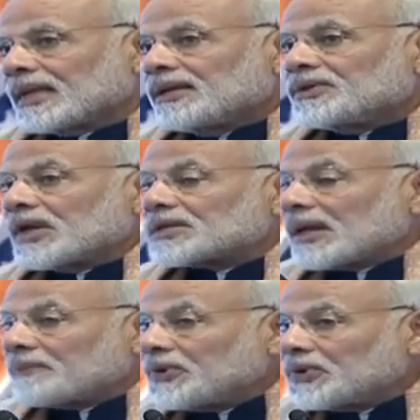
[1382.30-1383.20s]
Just
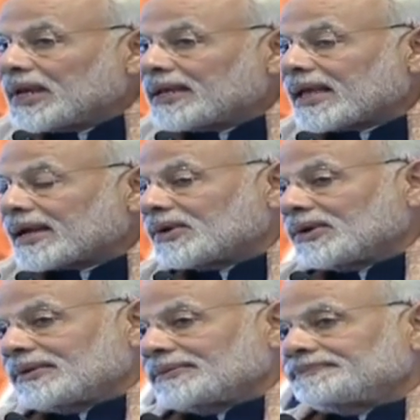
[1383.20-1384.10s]
a few days
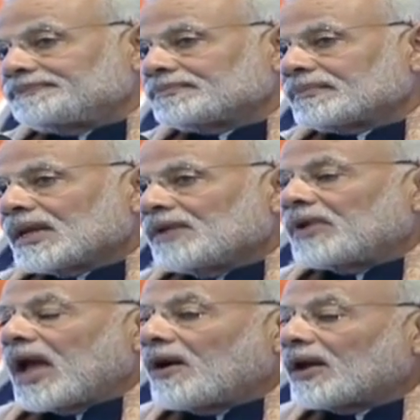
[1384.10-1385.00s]
ago,
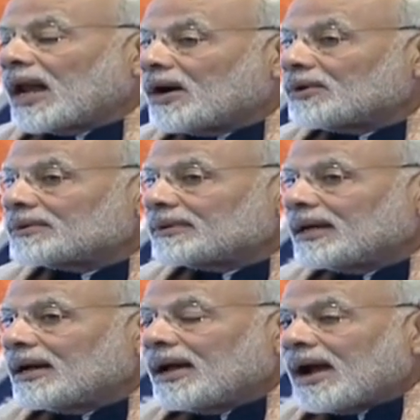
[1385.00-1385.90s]
we have allowed
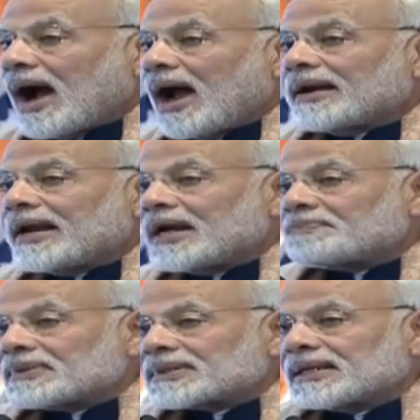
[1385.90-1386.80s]

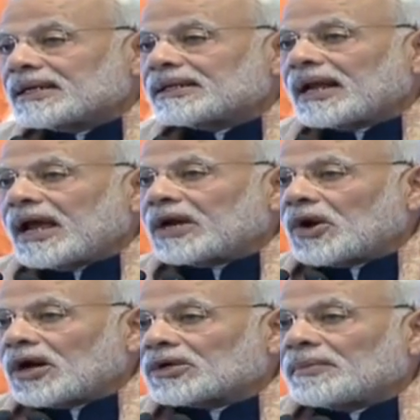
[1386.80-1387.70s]
100%
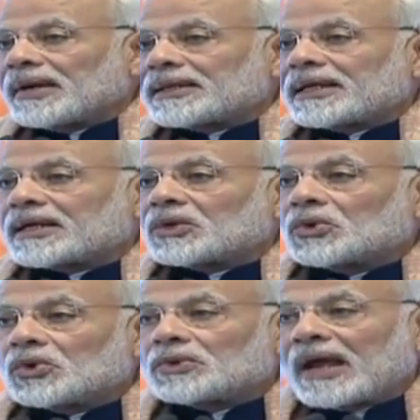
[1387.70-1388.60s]
automatic
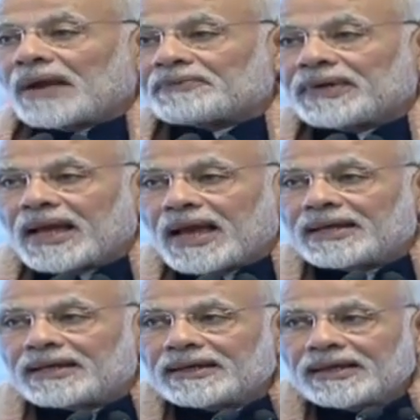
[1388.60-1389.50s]
route
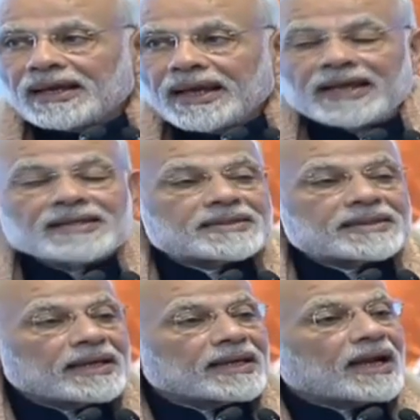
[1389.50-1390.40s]
FDI in
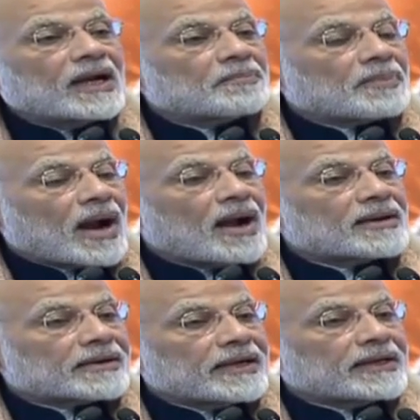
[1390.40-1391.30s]
single brand
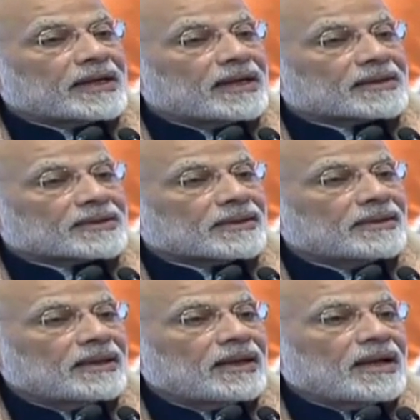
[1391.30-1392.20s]
retail
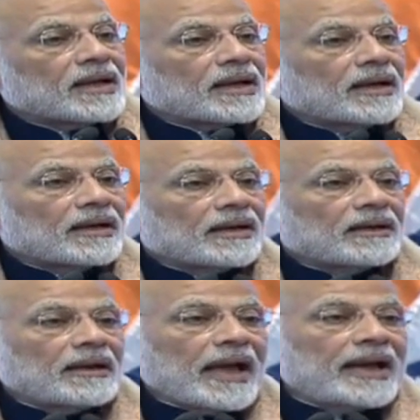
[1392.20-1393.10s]

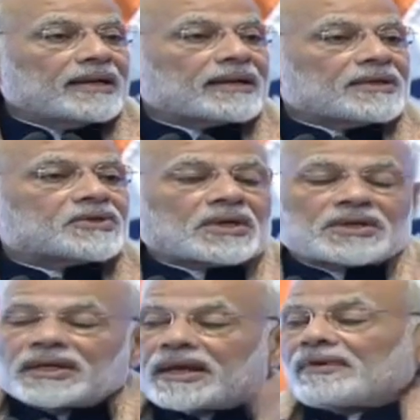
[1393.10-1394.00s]
and
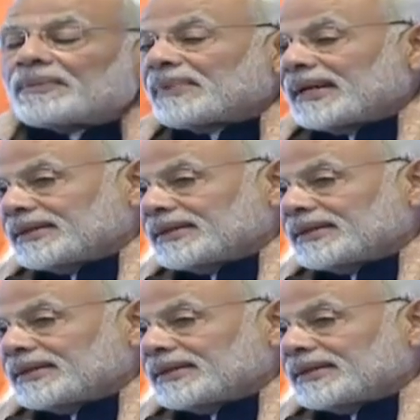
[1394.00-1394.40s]
construction development.